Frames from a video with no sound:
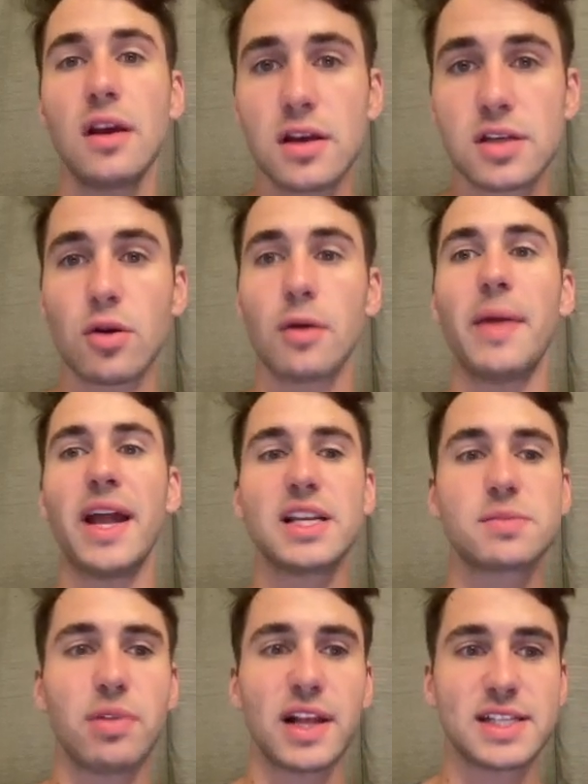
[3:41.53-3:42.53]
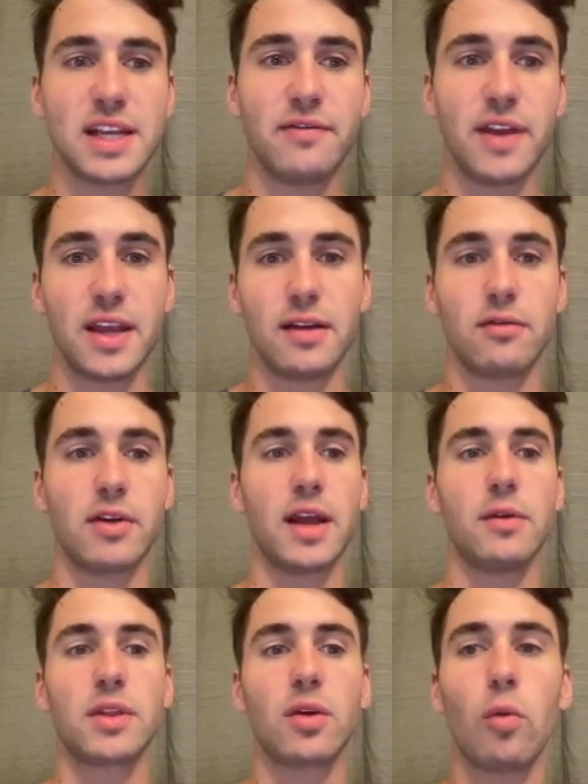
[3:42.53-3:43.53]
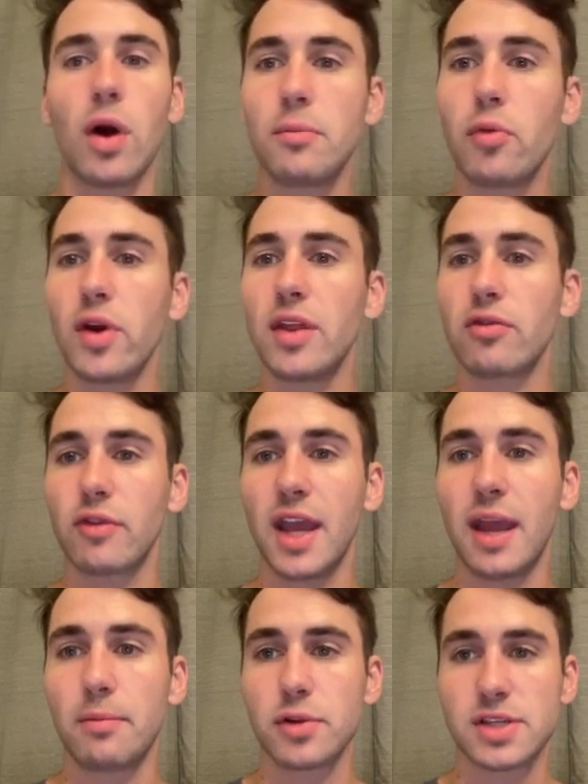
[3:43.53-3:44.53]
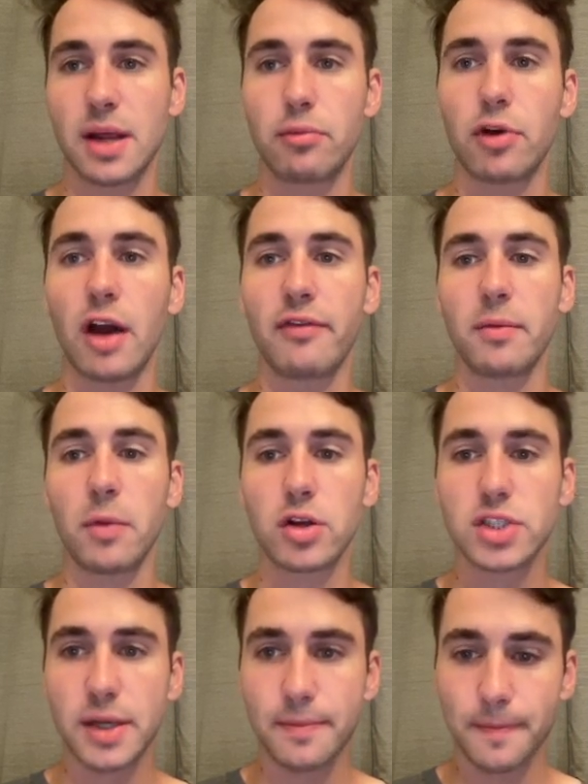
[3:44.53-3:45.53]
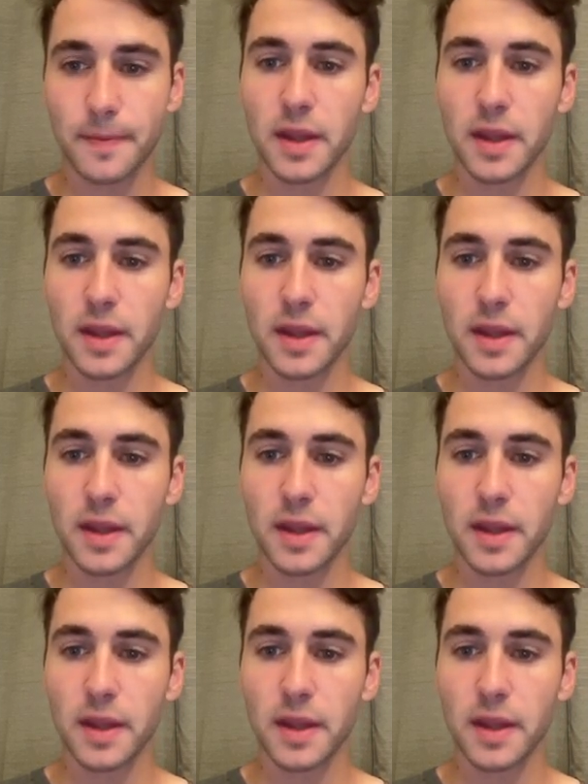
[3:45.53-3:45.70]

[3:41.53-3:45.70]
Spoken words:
So our bet is plus EV, right? With a 1.38% profit margin.